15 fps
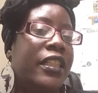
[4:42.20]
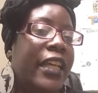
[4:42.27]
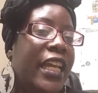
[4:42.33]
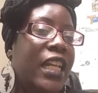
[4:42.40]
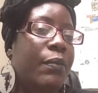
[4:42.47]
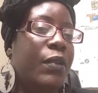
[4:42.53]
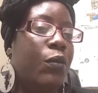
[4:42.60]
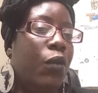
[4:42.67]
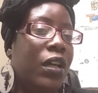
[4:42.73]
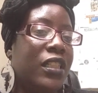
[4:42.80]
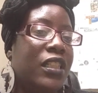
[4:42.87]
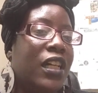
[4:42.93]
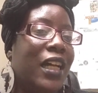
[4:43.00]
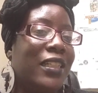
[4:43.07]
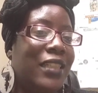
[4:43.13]
the enemy
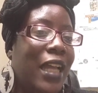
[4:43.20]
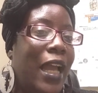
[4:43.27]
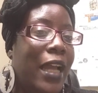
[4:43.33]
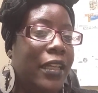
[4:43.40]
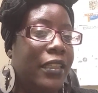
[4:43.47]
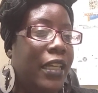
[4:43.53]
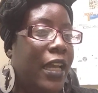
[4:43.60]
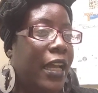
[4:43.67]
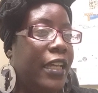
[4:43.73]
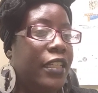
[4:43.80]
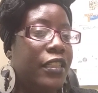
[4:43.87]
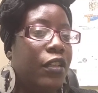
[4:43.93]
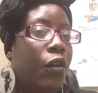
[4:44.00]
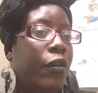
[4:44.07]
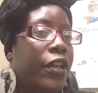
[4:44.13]
wants to attack that,
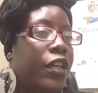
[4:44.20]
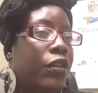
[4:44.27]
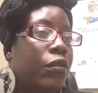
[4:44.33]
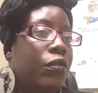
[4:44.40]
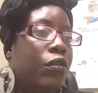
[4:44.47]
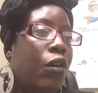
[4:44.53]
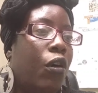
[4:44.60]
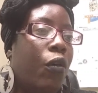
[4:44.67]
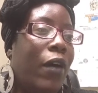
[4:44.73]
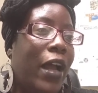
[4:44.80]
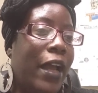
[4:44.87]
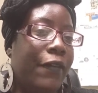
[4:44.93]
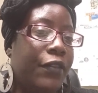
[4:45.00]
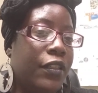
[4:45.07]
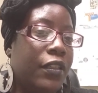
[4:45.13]
and so he'll go
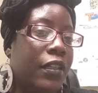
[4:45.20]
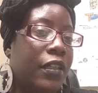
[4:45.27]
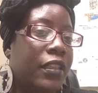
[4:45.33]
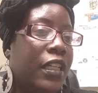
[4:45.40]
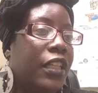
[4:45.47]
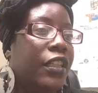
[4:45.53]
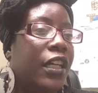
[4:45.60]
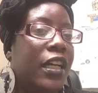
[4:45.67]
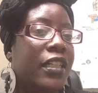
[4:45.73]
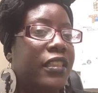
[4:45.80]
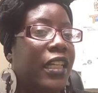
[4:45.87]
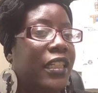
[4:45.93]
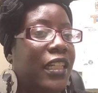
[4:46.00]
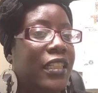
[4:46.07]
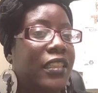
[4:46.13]
after the
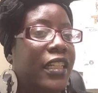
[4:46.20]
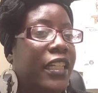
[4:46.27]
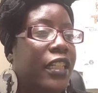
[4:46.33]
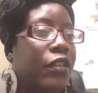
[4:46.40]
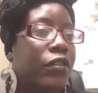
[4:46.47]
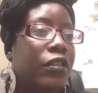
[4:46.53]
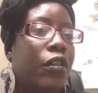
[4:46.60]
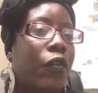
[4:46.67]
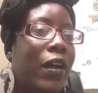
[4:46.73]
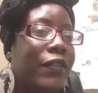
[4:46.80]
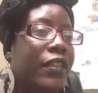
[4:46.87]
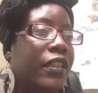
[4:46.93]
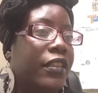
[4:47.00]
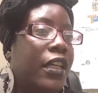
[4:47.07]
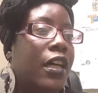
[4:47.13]
lust. Like I said, he'll go
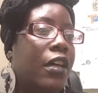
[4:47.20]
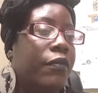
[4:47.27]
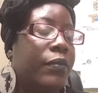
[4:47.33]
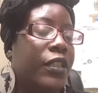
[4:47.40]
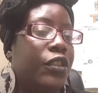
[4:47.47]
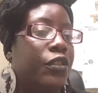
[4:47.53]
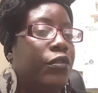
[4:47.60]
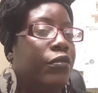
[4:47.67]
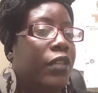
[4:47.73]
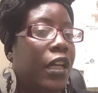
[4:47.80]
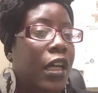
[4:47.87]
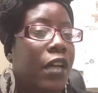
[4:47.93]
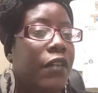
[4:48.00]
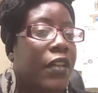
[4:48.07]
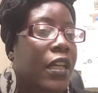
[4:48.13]
after love, because you
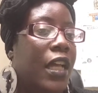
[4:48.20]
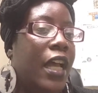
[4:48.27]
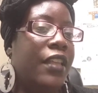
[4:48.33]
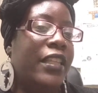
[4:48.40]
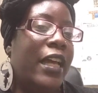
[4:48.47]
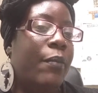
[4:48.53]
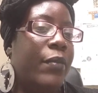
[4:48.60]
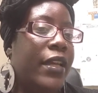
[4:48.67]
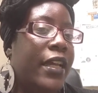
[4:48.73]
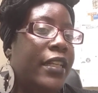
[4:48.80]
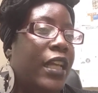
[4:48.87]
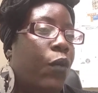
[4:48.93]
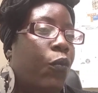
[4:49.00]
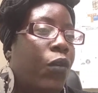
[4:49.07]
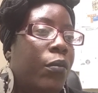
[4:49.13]
love that
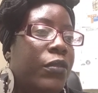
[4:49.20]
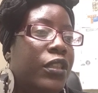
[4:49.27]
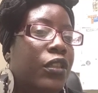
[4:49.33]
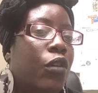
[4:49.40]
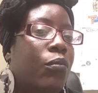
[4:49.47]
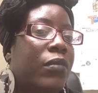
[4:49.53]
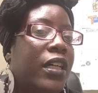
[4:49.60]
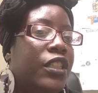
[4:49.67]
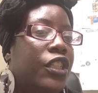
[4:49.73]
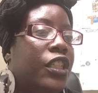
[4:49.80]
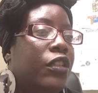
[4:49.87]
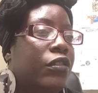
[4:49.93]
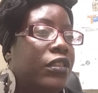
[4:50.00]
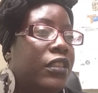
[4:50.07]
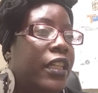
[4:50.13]
man, that woman so much.
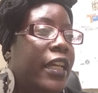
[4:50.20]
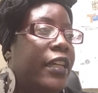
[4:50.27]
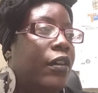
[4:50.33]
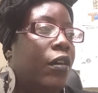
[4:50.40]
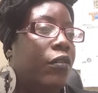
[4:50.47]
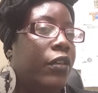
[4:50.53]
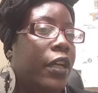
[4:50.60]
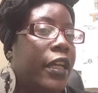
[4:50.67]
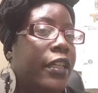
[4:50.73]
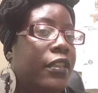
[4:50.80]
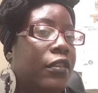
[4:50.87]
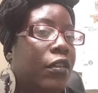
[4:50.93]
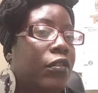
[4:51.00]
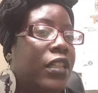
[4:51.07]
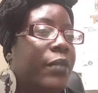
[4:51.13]
He'll say, okay,
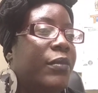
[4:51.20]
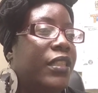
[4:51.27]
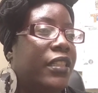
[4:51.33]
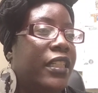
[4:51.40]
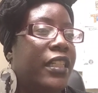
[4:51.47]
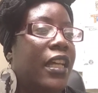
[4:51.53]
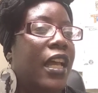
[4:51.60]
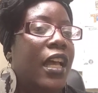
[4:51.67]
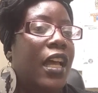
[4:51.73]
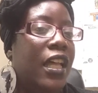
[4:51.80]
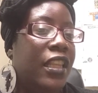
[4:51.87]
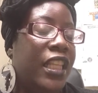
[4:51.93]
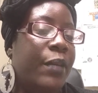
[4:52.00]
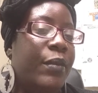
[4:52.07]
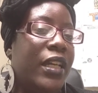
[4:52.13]
so let me see,
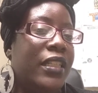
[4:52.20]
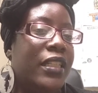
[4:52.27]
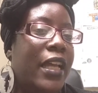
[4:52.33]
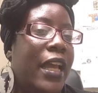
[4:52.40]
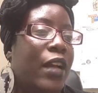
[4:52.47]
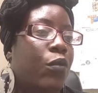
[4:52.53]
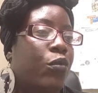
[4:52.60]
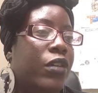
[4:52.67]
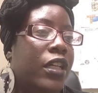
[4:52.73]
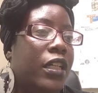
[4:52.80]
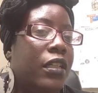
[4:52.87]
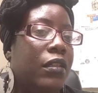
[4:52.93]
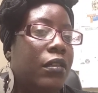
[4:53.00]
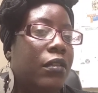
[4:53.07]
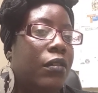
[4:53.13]
let me attack
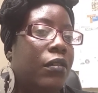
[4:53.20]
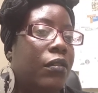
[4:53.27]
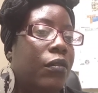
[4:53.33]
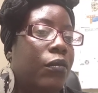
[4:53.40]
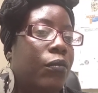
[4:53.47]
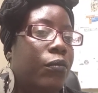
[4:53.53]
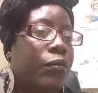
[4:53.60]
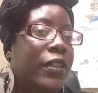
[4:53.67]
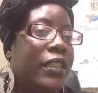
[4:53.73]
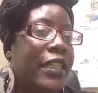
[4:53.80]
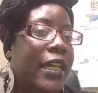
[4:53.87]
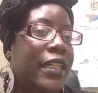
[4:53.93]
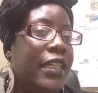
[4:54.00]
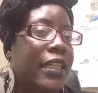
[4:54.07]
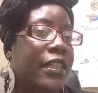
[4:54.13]
what
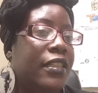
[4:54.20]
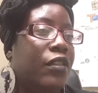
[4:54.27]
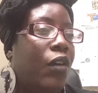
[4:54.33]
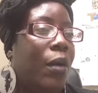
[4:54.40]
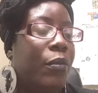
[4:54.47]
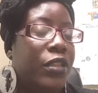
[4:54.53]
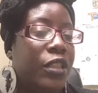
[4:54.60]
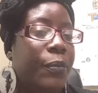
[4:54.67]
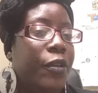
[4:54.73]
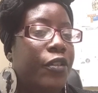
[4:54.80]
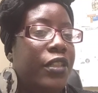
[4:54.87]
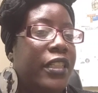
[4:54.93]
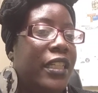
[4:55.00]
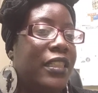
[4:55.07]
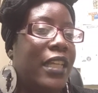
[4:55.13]
that is. So I'm going to
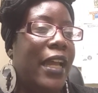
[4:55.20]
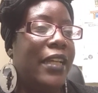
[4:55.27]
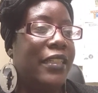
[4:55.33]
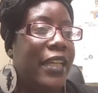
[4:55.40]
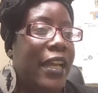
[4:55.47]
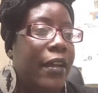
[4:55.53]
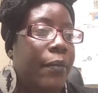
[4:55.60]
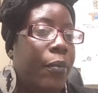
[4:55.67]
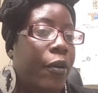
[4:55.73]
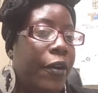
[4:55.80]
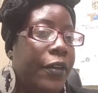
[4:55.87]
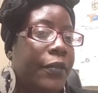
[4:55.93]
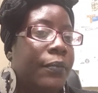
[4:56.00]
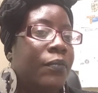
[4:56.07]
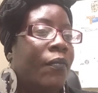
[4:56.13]
spiritually attack that
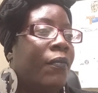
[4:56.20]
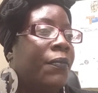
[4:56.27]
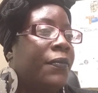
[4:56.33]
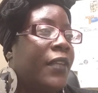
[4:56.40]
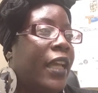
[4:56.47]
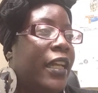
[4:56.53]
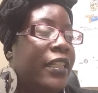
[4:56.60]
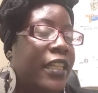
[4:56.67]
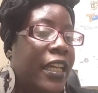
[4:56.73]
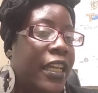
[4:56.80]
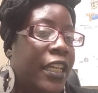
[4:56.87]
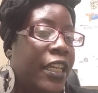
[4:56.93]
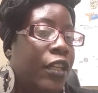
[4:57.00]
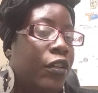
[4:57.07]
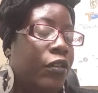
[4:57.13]
part. And
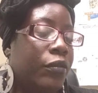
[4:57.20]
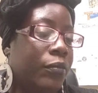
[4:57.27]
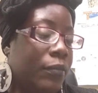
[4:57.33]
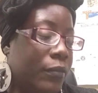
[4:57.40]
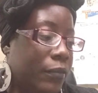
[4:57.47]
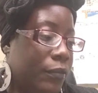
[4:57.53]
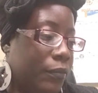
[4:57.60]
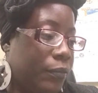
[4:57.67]
then he'll